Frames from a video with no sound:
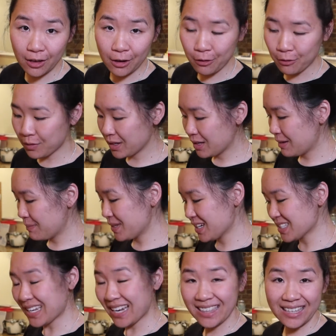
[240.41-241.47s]
low,
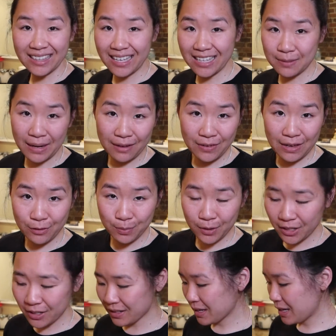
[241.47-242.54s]
because I think that's my favorite
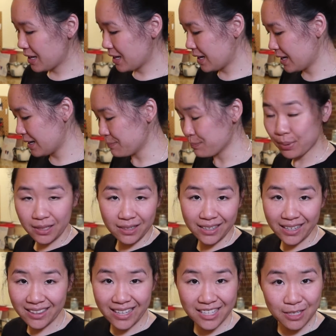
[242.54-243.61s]
part. But
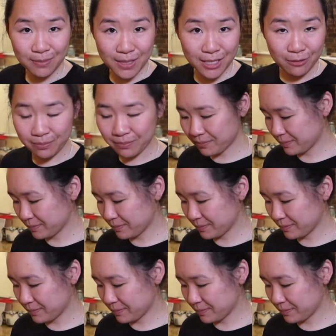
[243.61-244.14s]
again, that's up to you.